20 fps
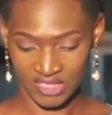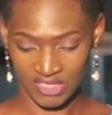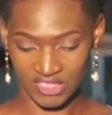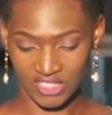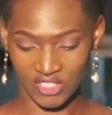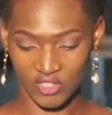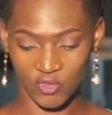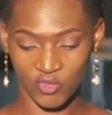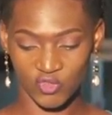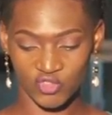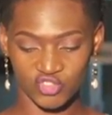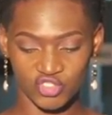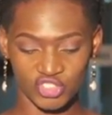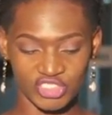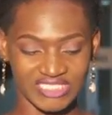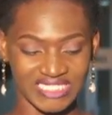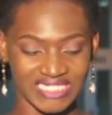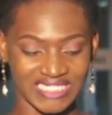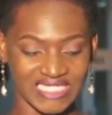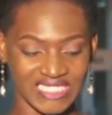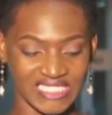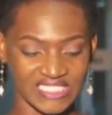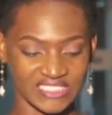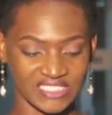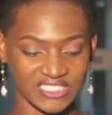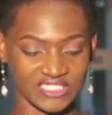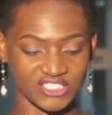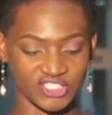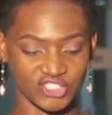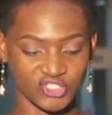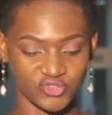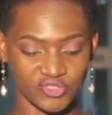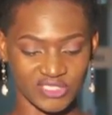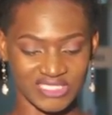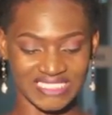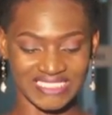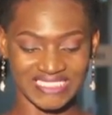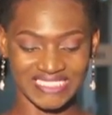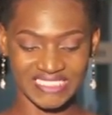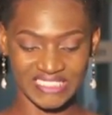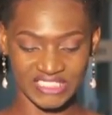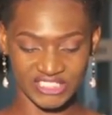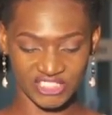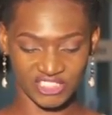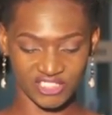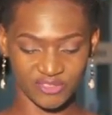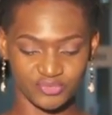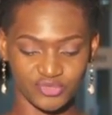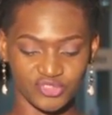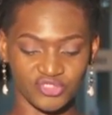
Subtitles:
Nyakonjo challenged the district leadership